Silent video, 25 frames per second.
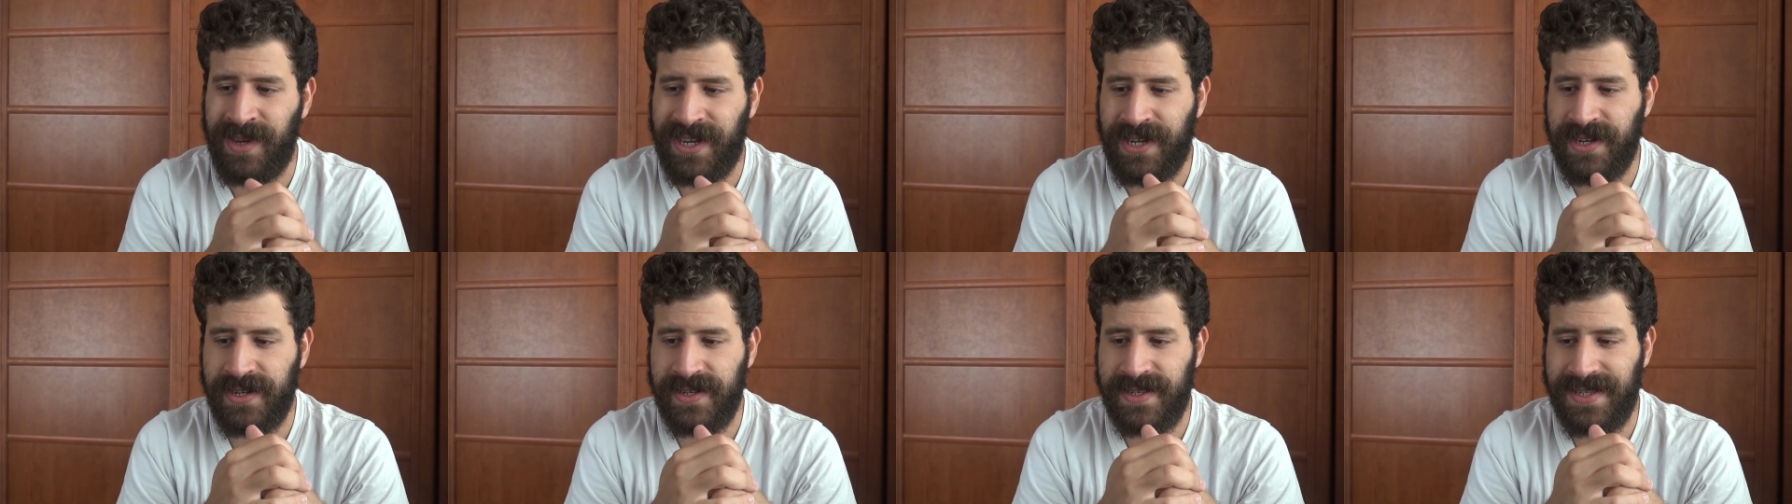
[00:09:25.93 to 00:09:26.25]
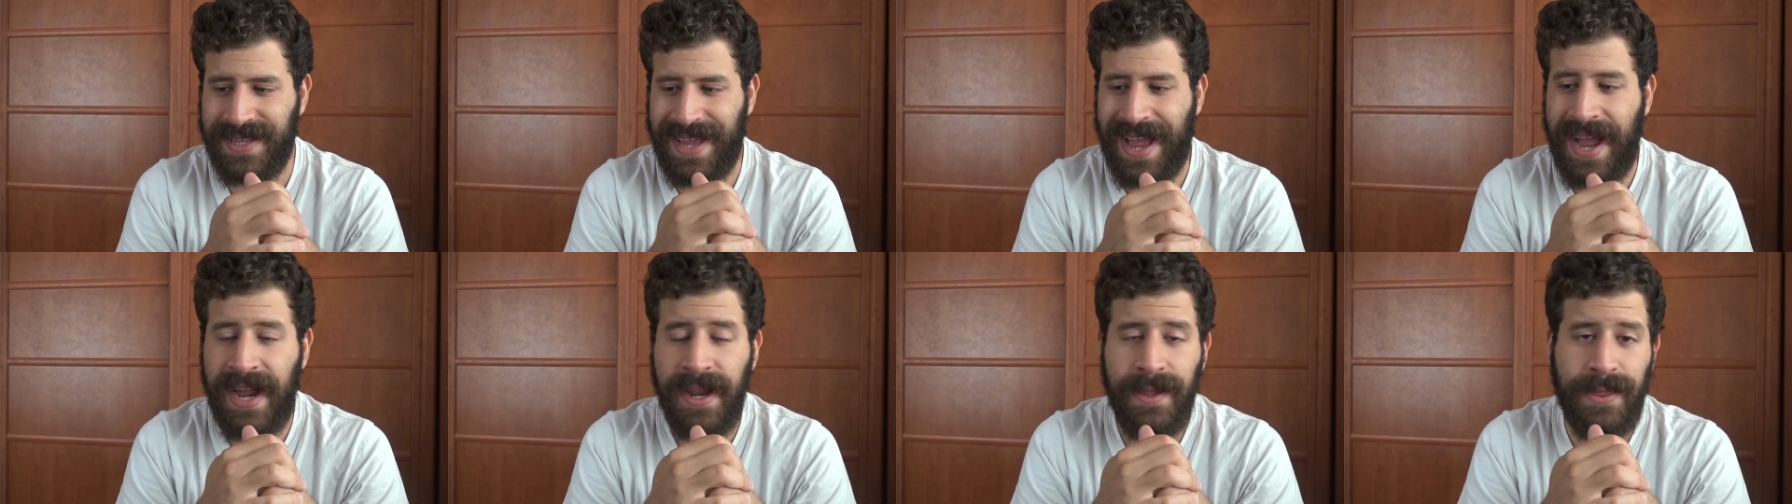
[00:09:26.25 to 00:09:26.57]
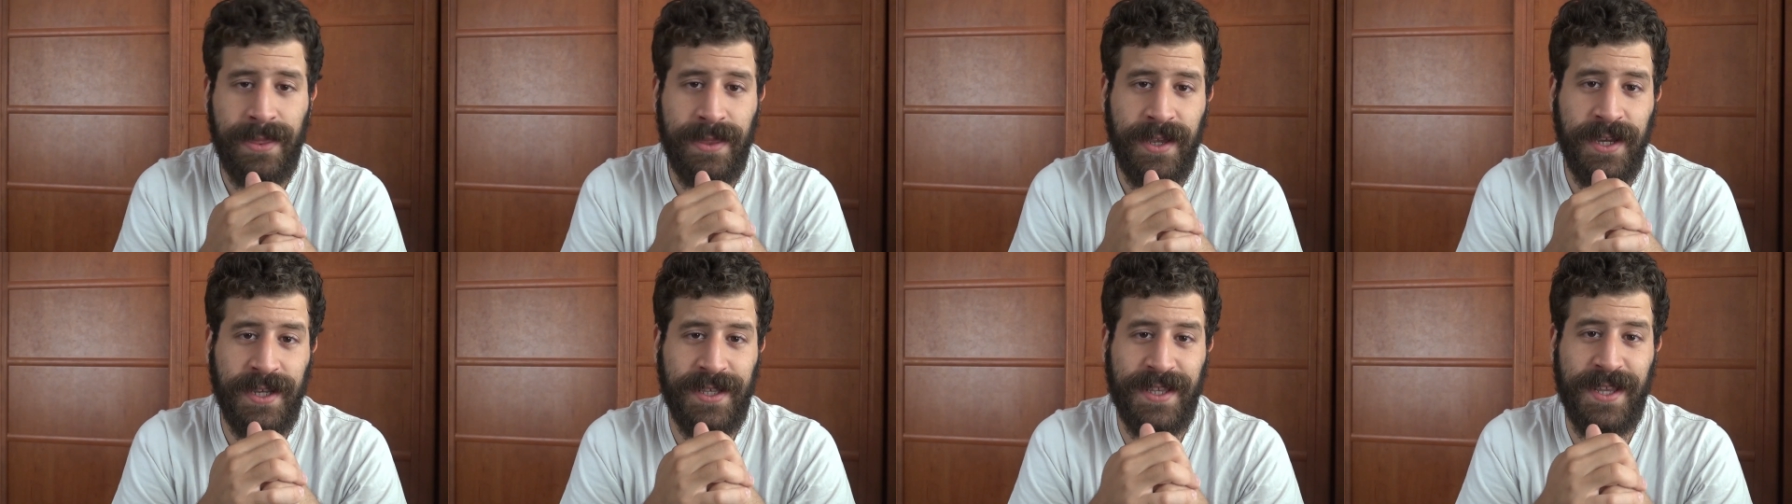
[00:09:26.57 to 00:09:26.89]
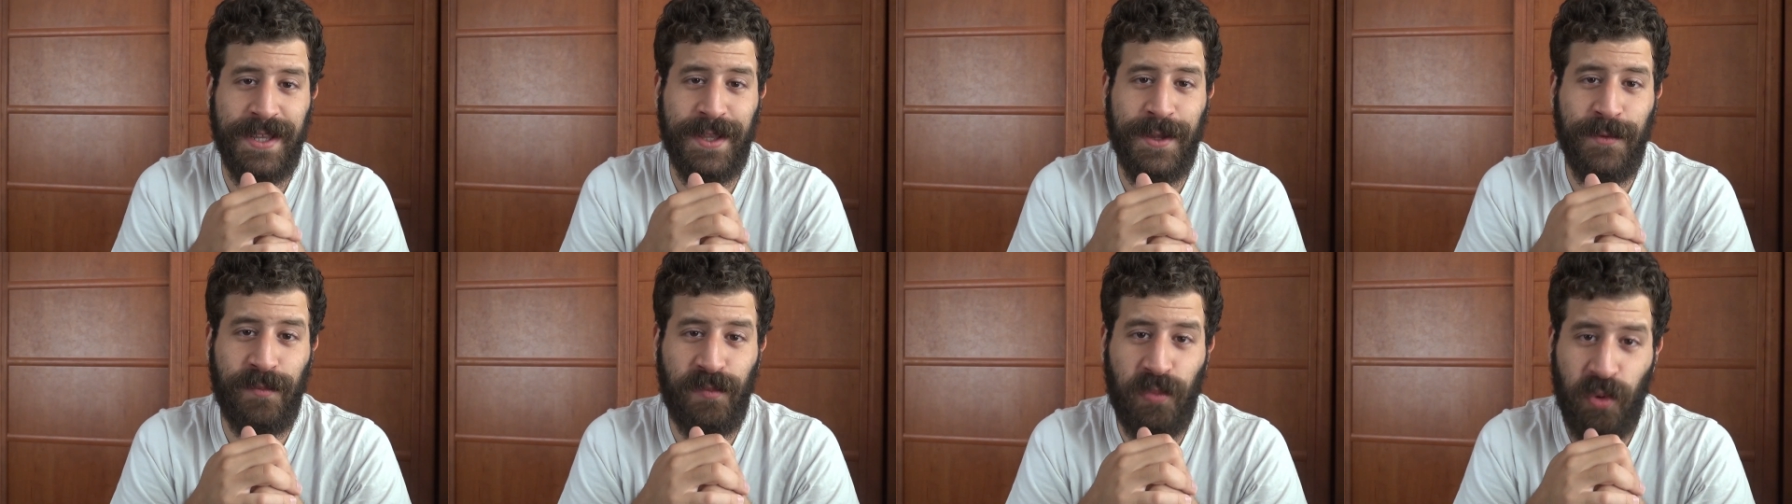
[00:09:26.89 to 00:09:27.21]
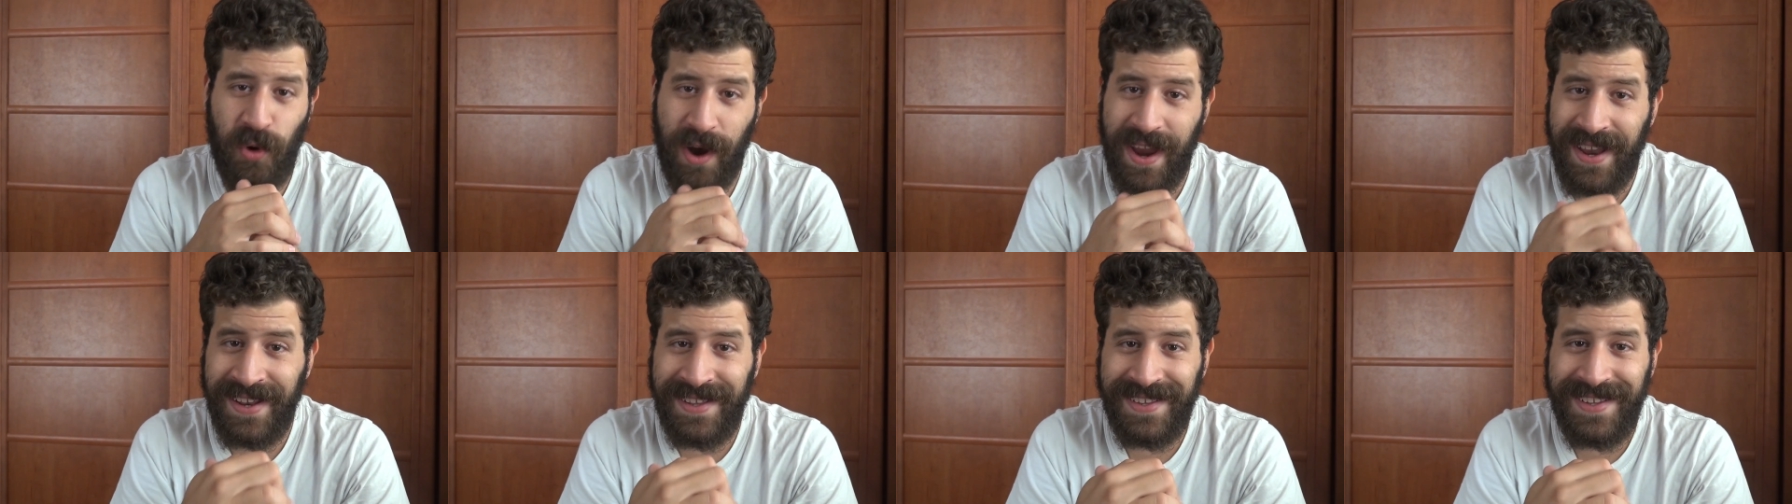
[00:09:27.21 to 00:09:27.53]
because I think that the
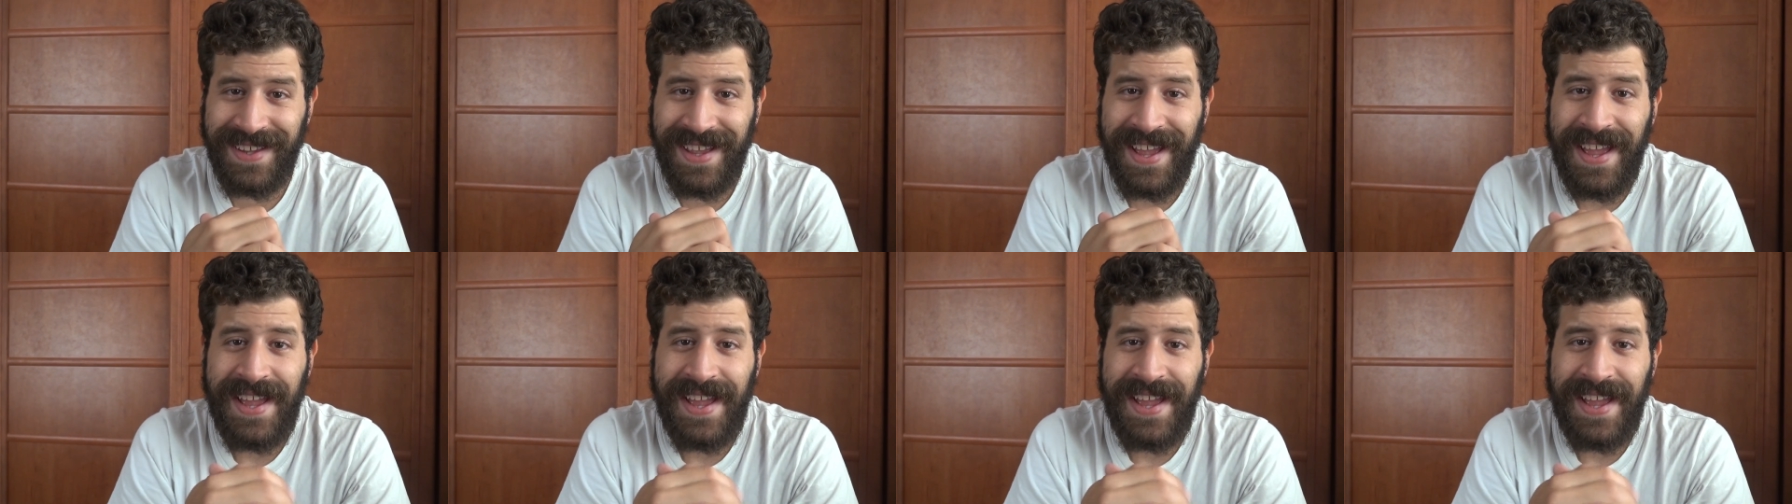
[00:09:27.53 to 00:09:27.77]
brand